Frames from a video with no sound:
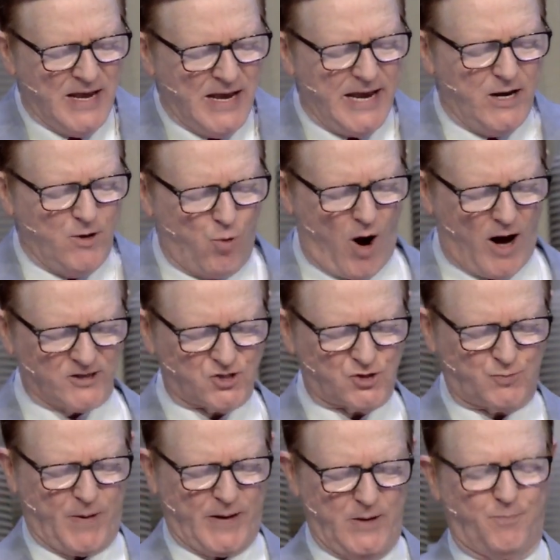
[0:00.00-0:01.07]
He
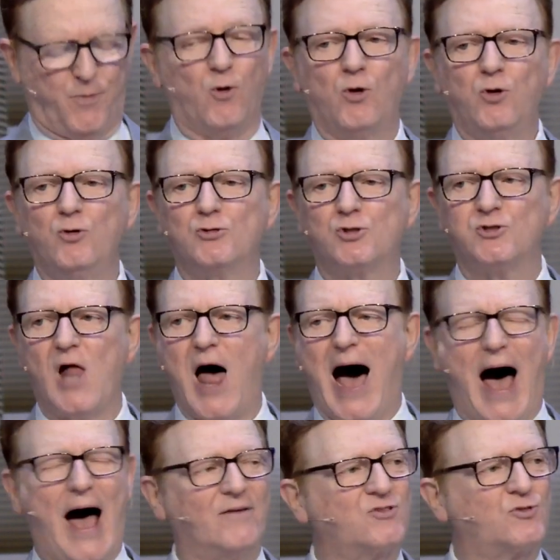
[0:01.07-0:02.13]
watched people whose
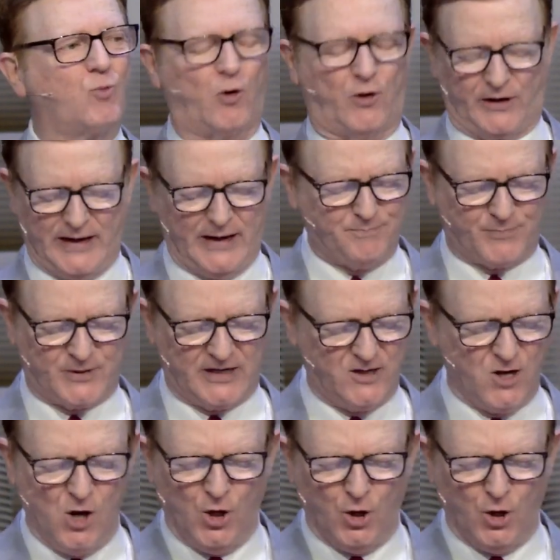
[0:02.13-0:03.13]
lives were empty,